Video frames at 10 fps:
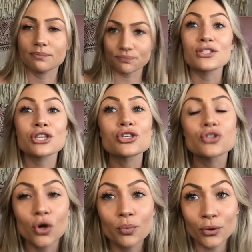This is
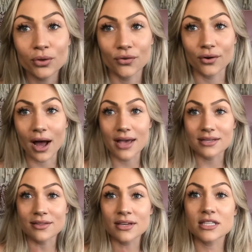so beautiful,
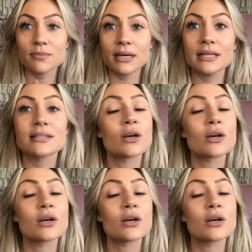guys. This means